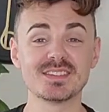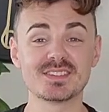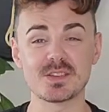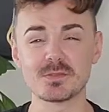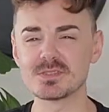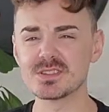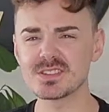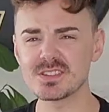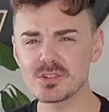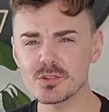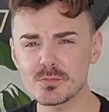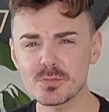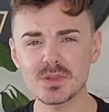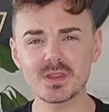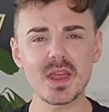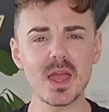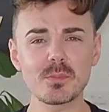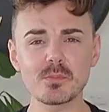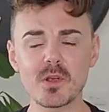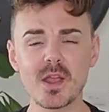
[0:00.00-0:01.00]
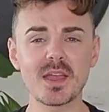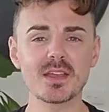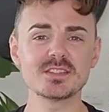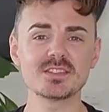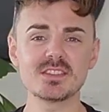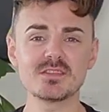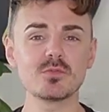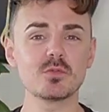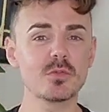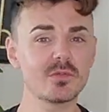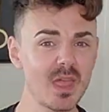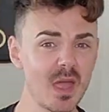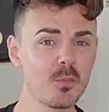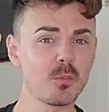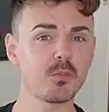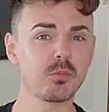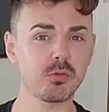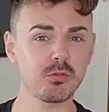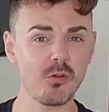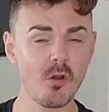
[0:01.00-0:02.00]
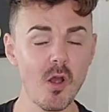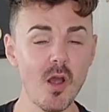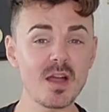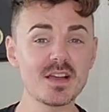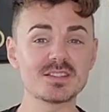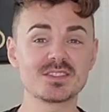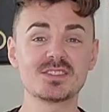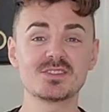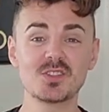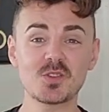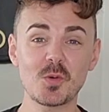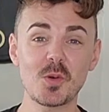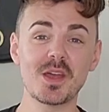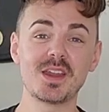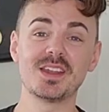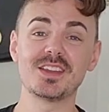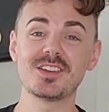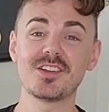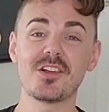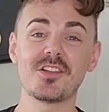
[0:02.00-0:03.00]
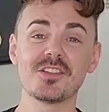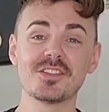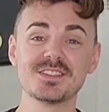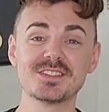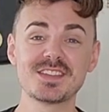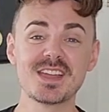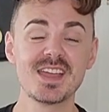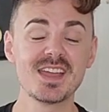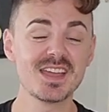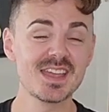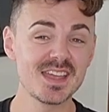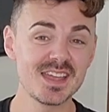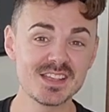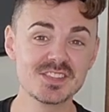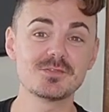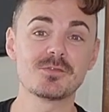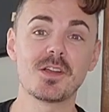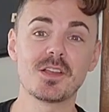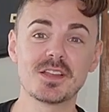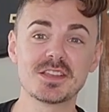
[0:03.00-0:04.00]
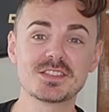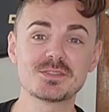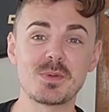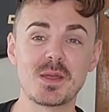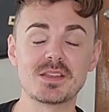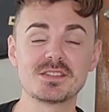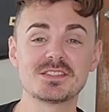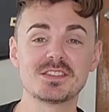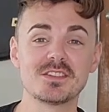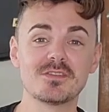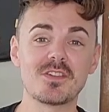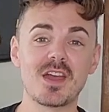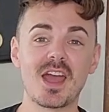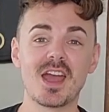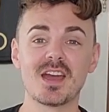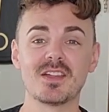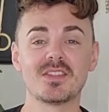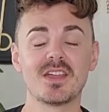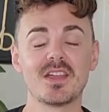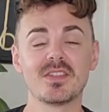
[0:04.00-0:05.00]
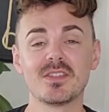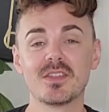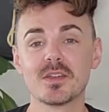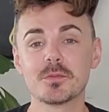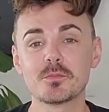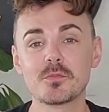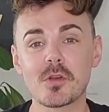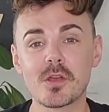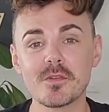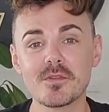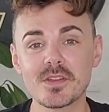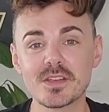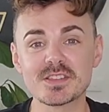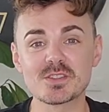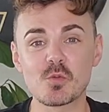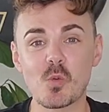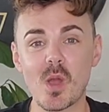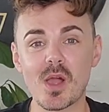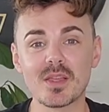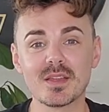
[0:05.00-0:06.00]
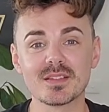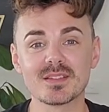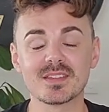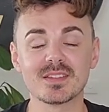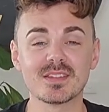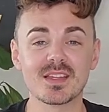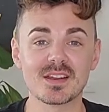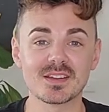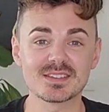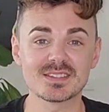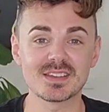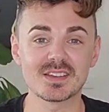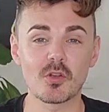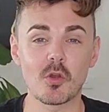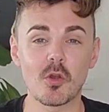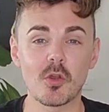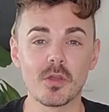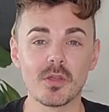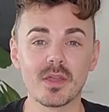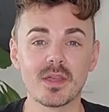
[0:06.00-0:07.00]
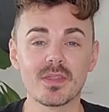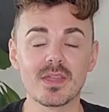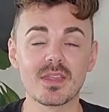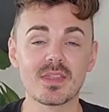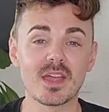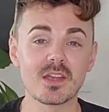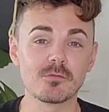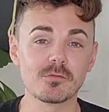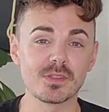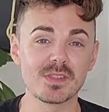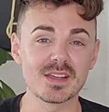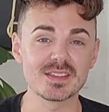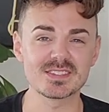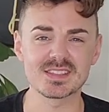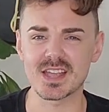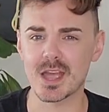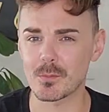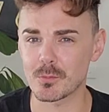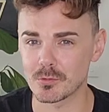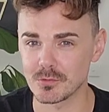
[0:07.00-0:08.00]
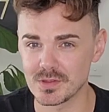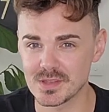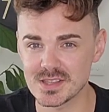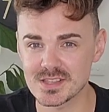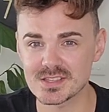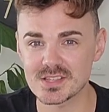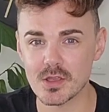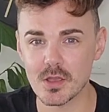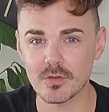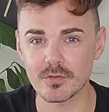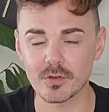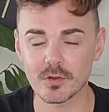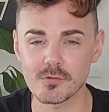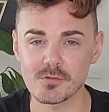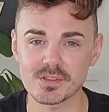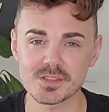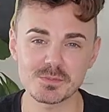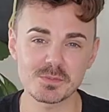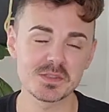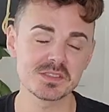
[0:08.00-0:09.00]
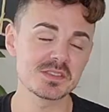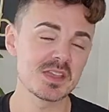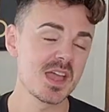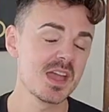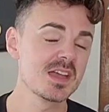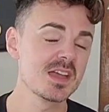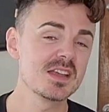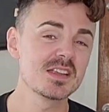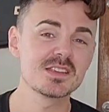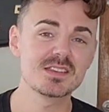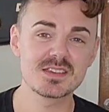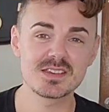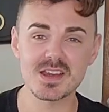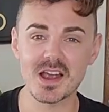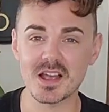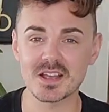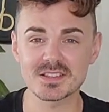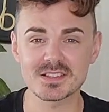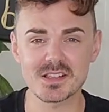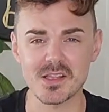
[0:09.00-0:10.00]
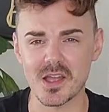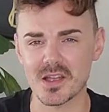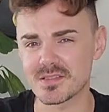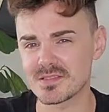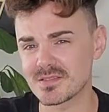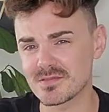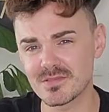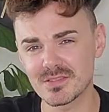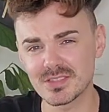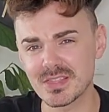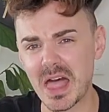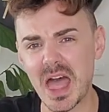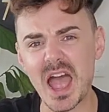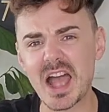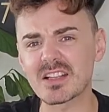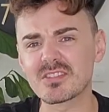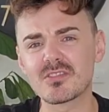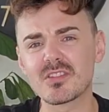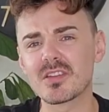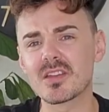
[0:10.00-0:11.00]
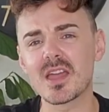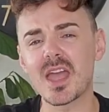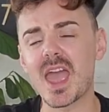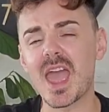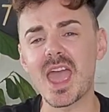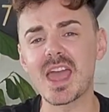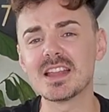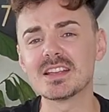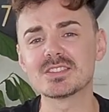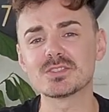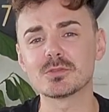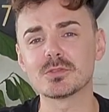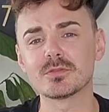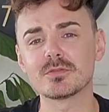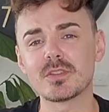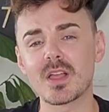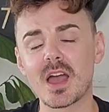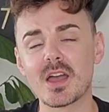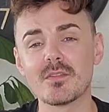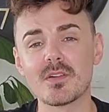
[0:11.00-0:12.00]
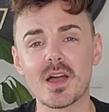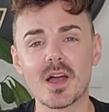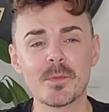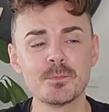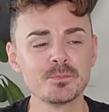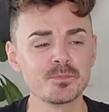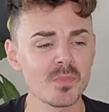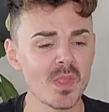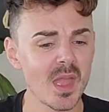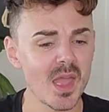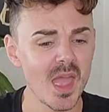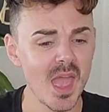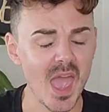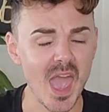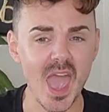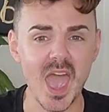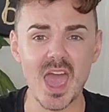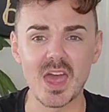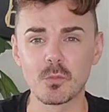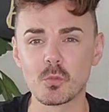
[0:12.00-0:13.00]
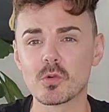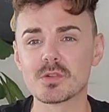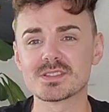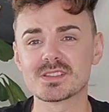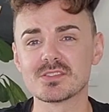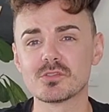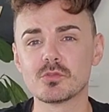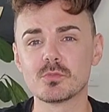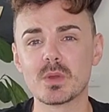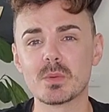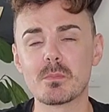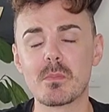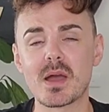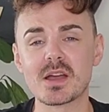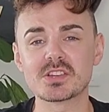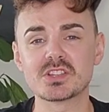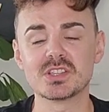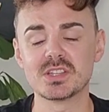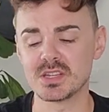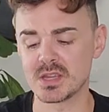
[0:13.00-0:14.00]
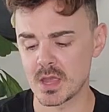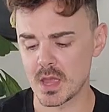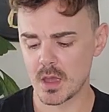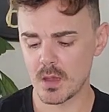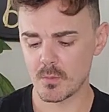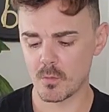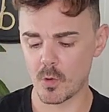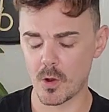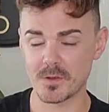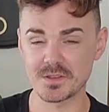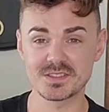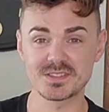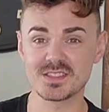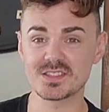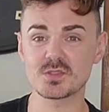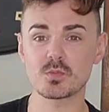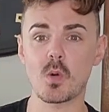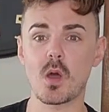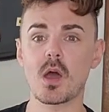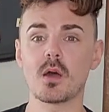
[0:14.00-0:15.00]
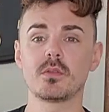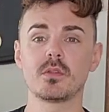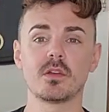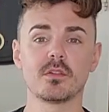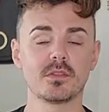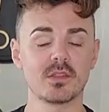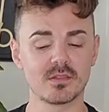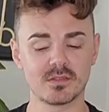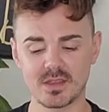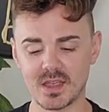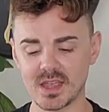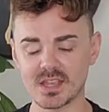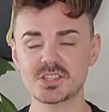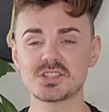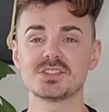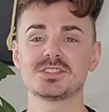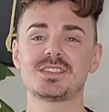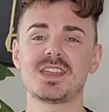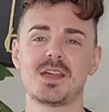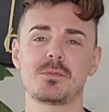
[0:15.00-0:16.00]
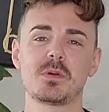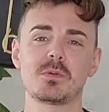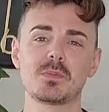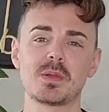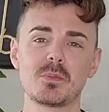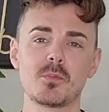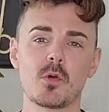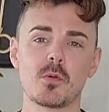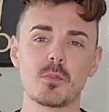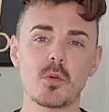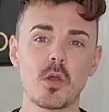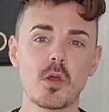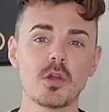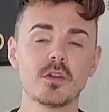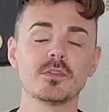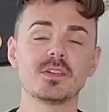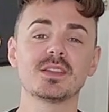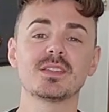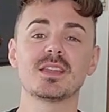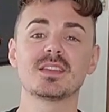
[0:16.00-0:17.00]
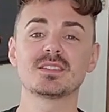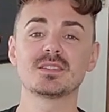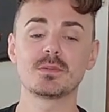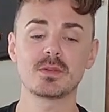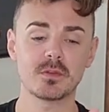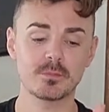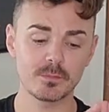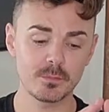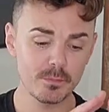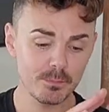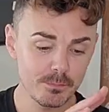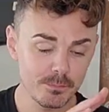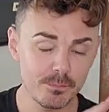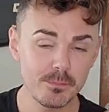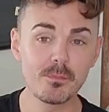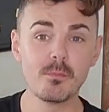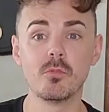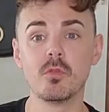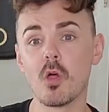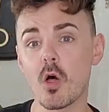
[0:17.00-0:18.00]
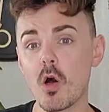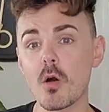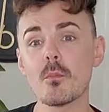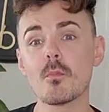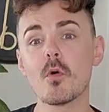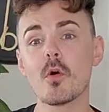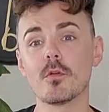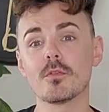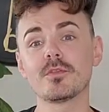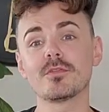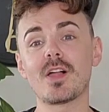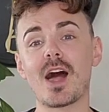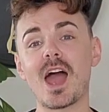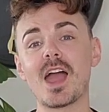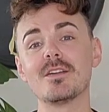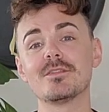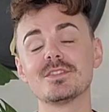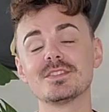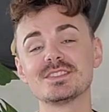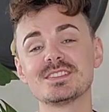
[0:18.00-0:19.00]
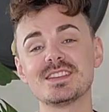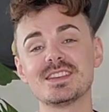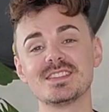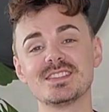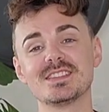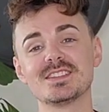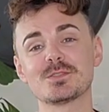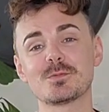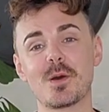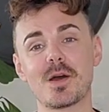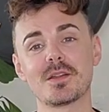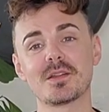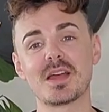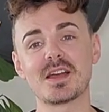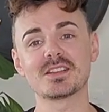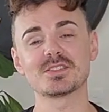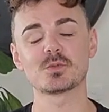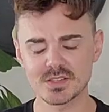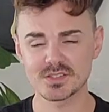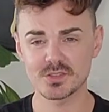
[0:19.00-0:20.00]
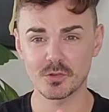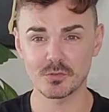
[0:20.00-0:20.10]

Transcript: I was a little bit apprehensive with that price. $20 is really expensive, and then the previous Wellington that I said earlier that they released a couple years ago for Christmas just like lacked any sort of flavor and was a little bit mushy, whereas this one, the texture's down a bit more perfect. There's a lot more flavors in this one as well.